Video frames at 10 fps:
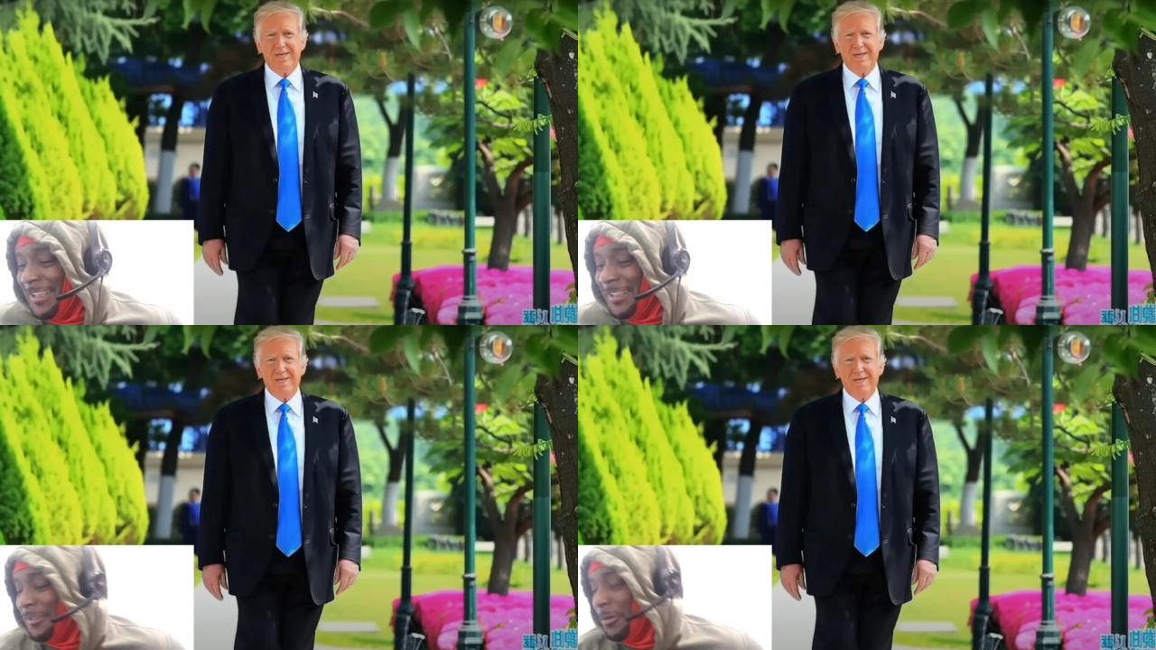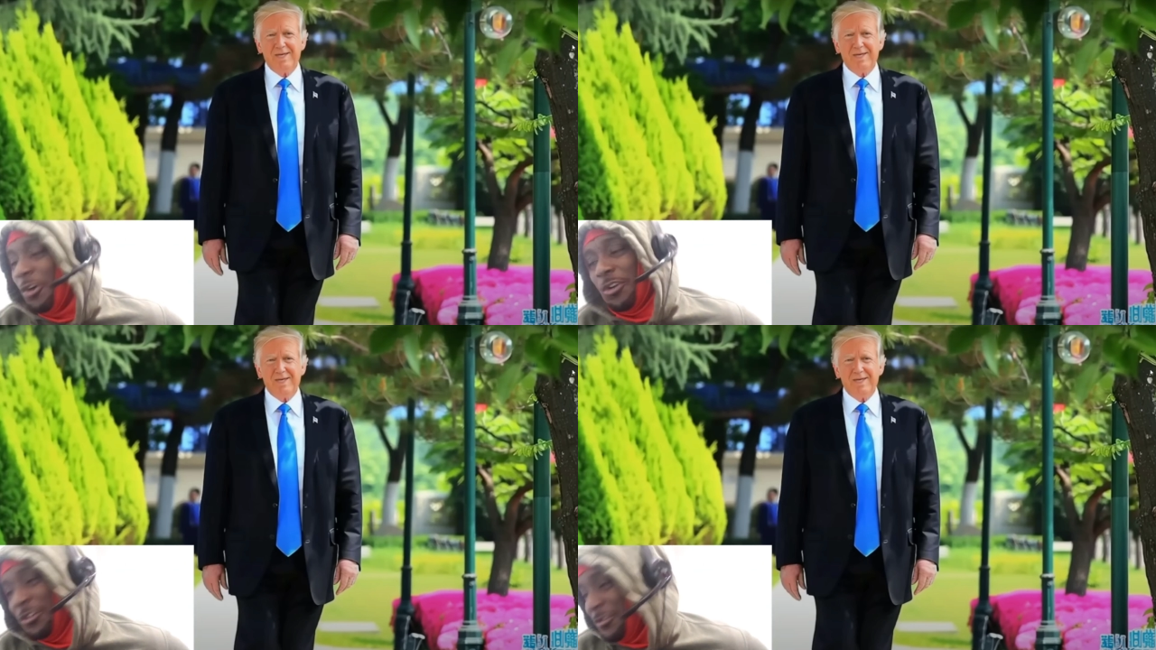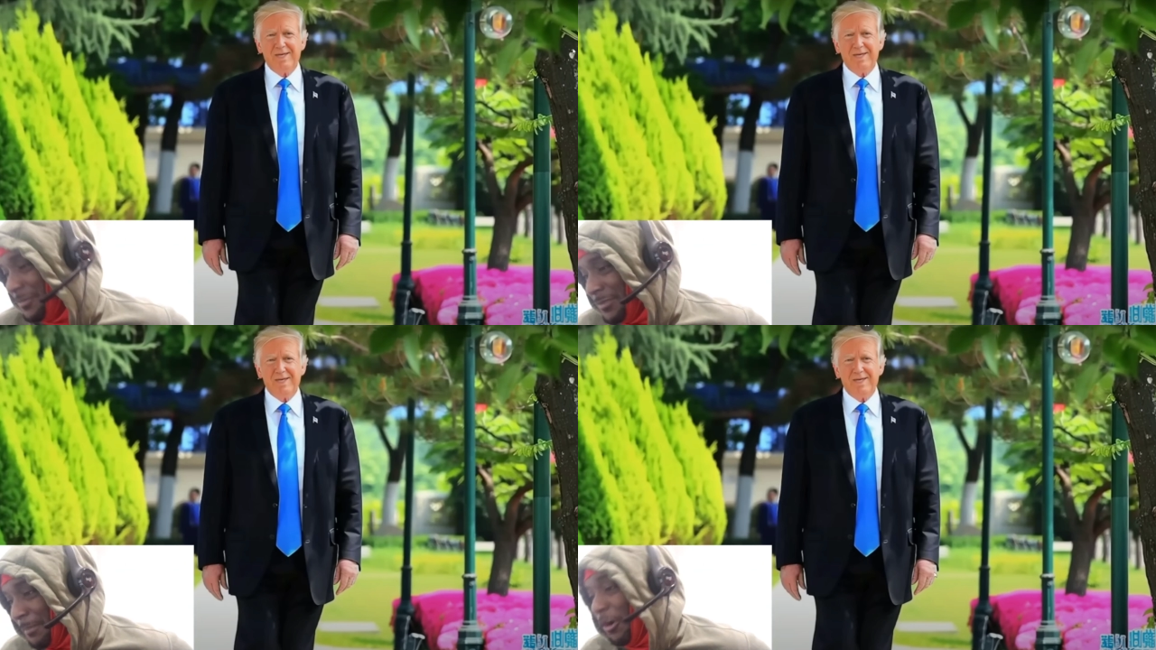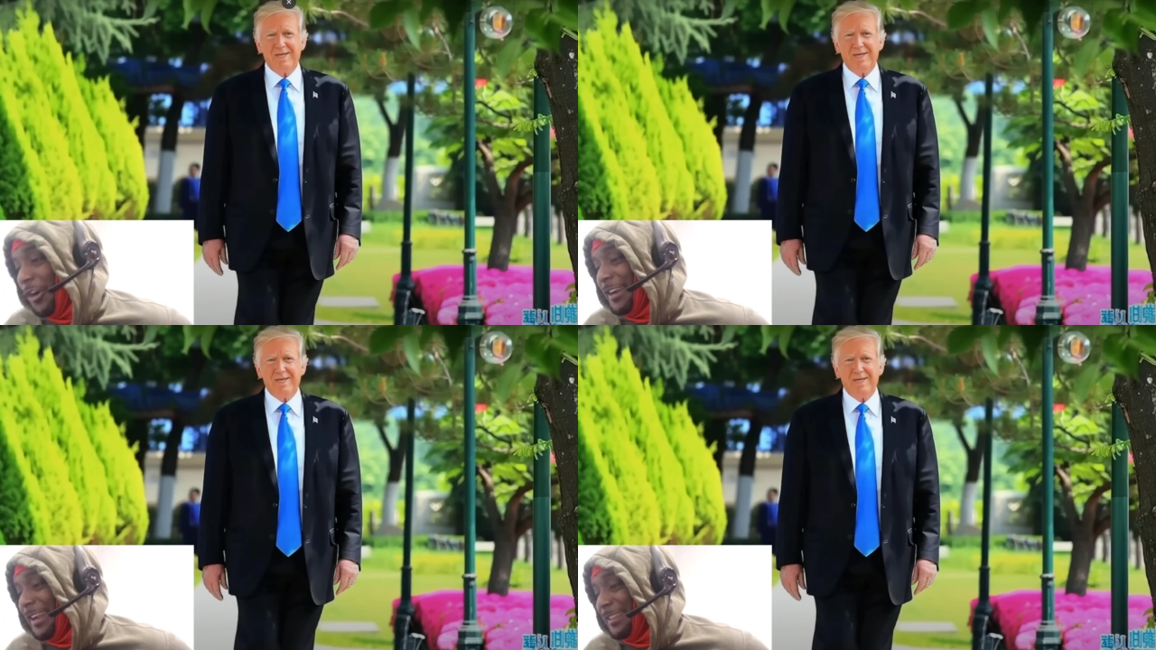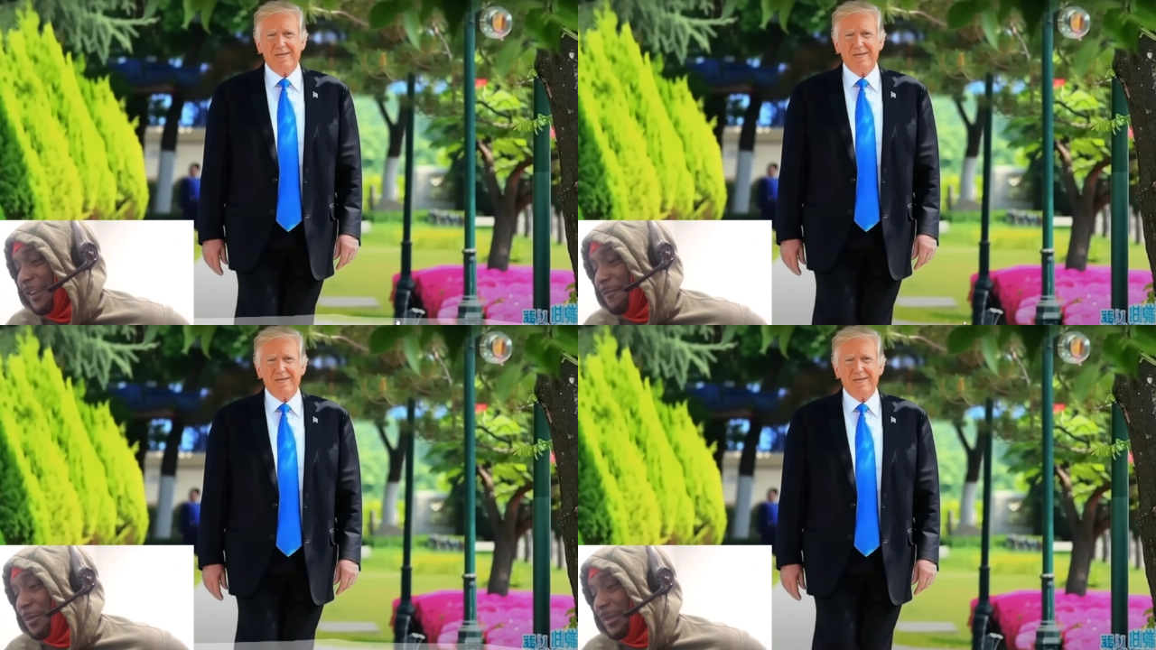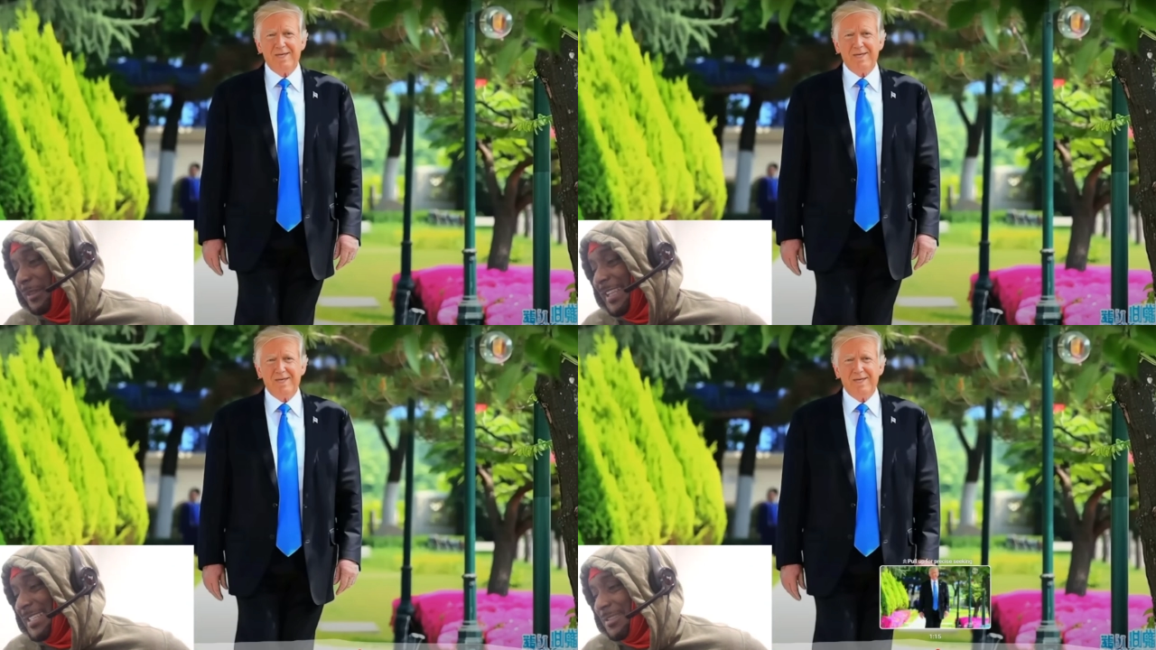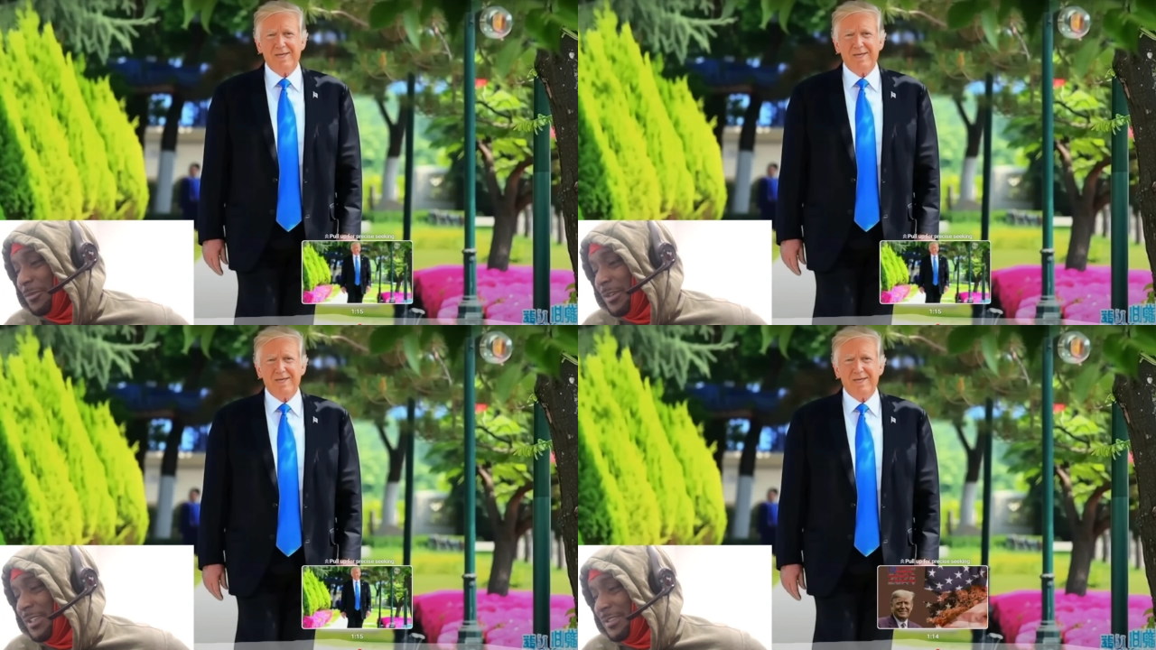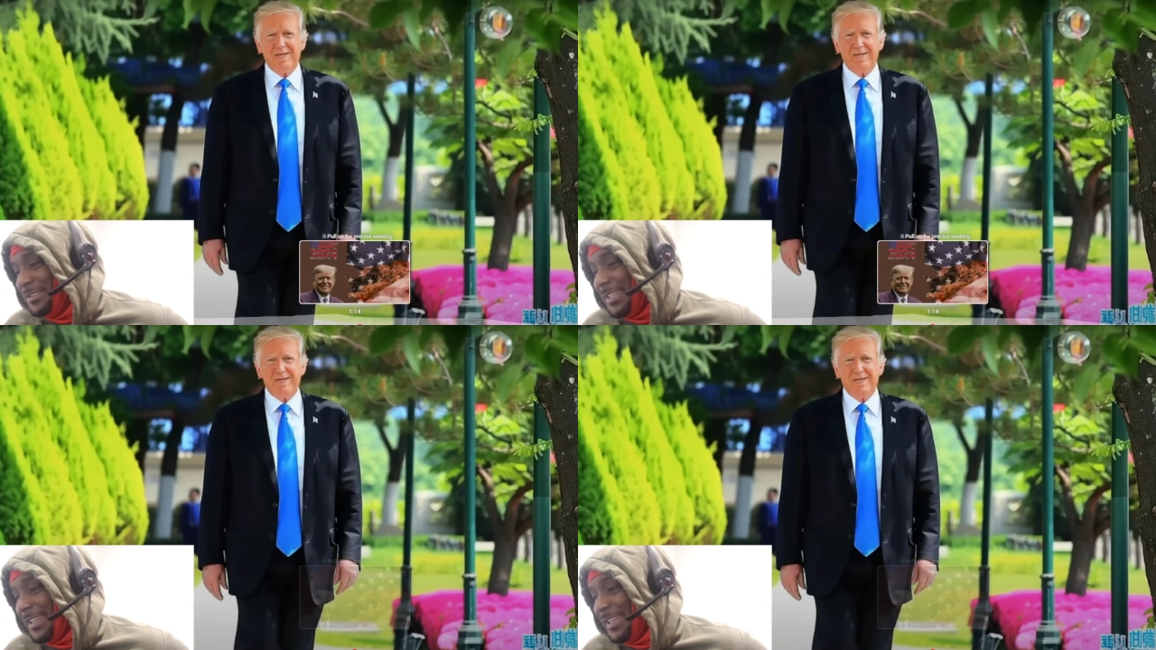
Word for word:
Speaker 1: Hold on. The party that love police. What? Is the